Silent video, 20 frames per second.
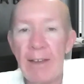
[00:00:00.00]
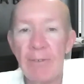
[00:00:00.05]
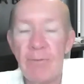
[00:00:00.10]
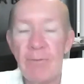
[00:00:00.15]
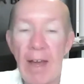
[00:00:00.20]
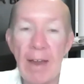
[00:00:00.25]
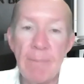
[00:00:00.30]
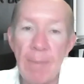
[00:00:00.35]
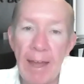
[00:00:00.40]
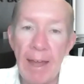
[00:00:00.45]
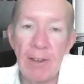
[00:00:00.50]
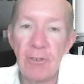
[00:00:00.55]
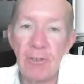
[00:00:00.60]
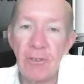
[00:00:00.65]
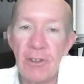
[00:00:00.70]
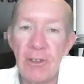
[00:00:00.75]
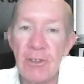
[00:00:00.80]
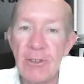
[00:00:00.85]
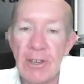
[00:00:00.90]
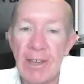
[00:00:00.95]
a fund
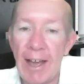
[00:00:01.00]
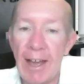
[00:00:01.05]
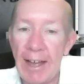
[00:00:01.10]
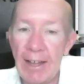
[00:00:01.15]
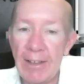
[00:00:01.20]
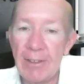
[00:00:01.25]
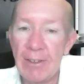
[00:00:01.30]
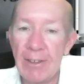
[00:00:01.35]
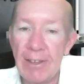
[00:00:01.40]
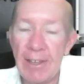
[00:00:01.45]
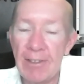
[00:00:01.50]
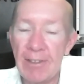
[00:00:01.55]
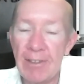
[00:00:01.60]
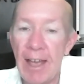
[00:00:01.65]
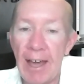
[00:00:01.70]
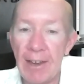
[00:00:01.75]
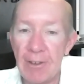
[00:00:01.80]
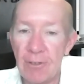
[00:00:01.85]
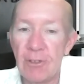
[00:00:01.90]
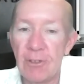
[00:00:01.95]
manager, you can't, it's
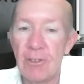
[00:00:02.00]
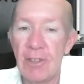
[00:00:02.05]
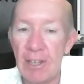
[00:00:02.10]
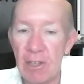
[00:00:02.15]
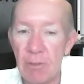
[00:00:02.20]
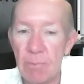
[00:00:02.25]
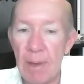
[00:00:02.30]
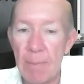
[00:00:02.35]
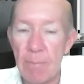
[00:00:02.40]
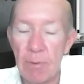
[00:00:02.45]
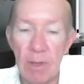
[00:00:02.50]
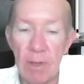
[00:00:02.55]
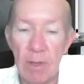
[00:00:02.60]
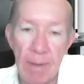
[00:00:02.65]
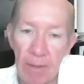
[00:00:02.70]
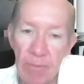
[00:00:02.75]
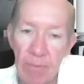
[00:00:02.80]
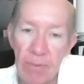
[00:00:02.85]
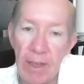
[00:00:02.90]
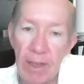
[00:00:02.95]
harder yeah. to teach people about